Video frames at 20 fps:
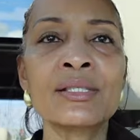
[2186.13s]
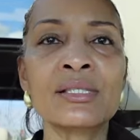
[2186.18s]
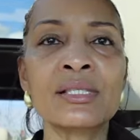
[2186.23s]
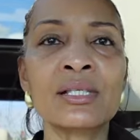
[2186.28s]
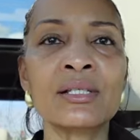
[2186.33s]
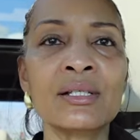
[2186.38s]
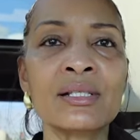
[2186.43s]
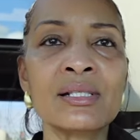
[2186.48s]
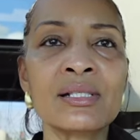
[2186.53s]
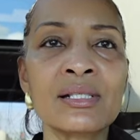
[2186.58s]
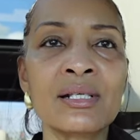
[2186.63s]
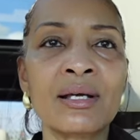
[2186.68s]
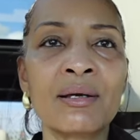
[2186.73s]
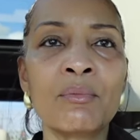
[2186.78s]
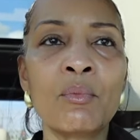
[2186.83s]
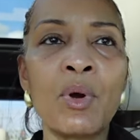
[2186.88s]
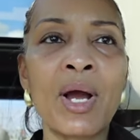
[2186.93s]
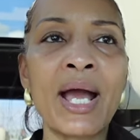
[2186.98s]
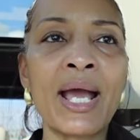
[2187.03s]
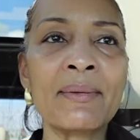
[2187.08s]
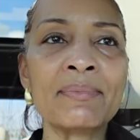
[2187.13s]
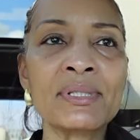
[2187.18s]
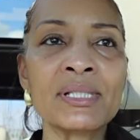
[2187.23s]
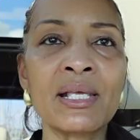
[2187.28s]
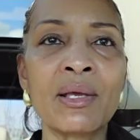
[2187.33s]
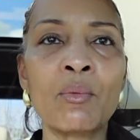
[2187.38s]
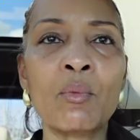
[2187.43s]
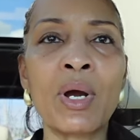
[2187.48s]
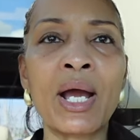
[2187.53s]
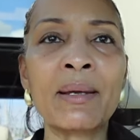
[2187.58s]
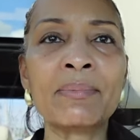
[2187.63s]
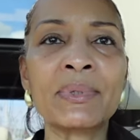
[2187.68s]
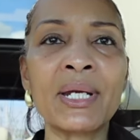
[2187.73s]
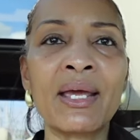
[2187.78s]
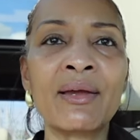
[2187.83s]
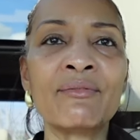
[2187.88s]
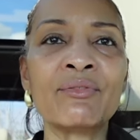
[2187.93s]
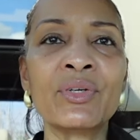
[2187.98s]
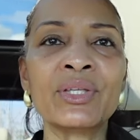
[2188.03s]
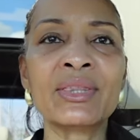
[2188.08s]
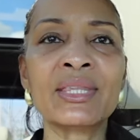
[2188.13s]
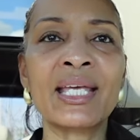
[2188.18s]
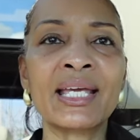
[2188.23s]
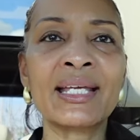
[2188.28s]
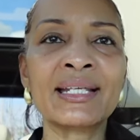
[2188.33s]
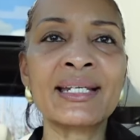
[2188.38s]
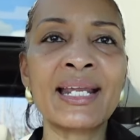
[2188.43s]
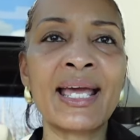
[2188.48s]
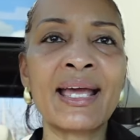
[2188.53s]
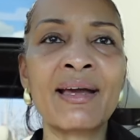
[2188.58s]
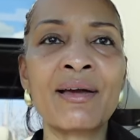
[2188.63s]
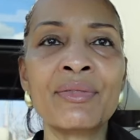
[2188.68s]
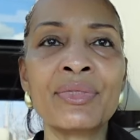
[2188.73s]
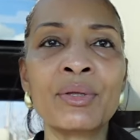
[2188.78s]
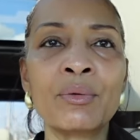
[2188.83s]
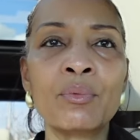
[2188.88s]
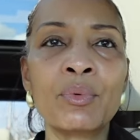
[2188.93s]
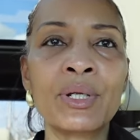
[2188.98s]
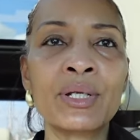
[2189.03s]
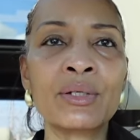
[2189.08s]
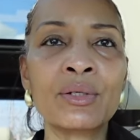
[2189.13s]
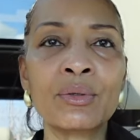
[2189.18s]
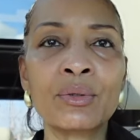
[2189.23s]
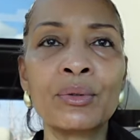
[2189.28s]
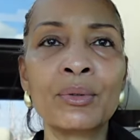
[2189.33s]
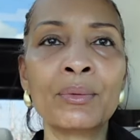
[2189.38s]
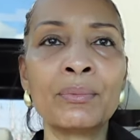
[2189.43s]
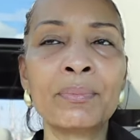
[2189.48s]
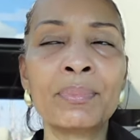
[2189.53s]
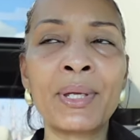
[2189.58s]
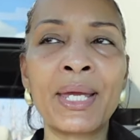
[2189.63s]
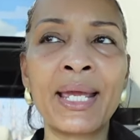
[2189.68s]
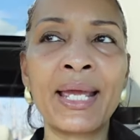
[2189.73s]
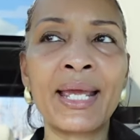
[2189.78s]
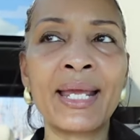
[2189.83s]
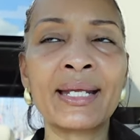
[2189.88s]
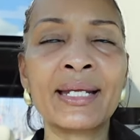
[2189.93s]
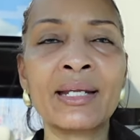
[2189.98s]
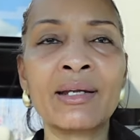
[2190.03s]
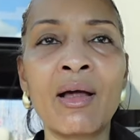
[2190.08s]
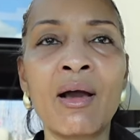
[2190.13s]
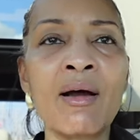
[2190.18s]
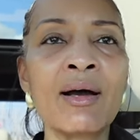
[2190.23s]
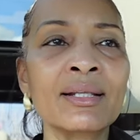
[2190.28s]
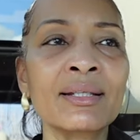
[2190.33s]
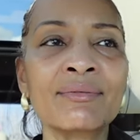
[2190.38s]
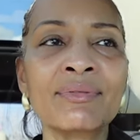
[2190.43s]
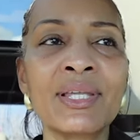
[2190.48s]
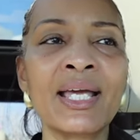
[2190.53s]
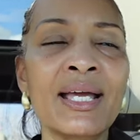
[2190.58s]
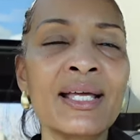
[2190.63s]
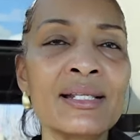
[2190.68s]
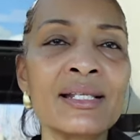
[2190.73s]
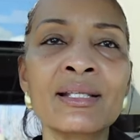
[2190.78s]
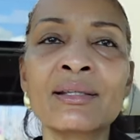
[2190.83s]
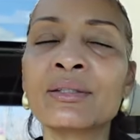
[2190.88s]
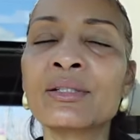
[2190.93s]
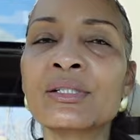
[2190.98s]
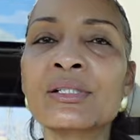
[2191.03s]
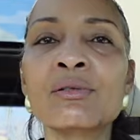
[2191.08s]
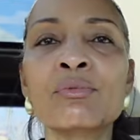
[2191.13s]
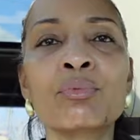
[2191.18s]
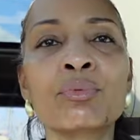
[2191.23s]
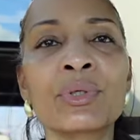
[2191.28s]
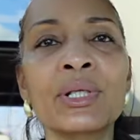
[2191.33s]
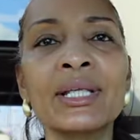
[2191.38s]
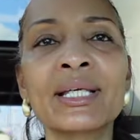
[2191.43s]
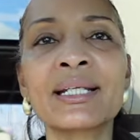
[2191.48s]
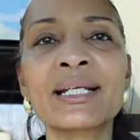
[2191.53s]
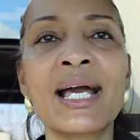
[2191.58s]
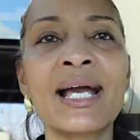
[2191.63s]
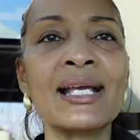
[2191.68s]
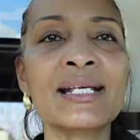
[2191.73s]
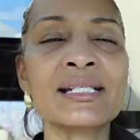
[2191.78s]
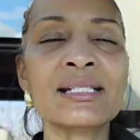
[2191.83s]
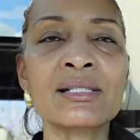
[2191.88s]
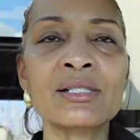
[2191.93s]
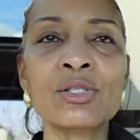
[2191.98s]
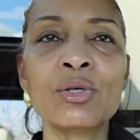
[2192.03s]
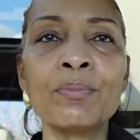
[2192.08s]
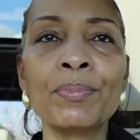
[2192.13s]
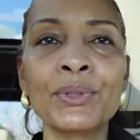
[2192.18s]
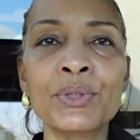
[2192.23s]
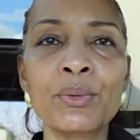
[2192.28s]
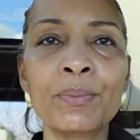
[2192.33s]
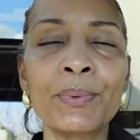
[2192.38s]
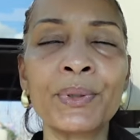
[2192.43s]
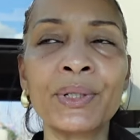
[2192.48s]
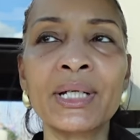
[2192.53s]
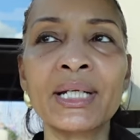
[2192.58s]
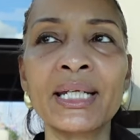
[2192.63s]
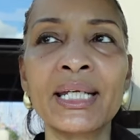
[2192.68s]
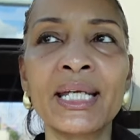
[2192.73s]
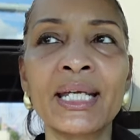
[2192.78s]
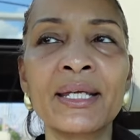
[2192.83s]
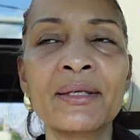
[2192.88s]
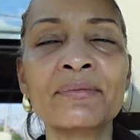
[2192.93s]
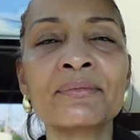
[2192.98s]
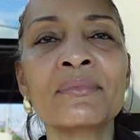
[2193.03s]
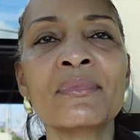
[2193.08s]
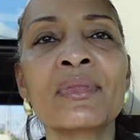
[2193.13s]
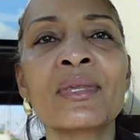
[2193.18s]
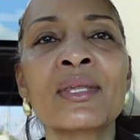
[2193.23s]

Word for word: Took some wipes and wiped everything down, the window pane and all of that. It looks really nice, super duper clean.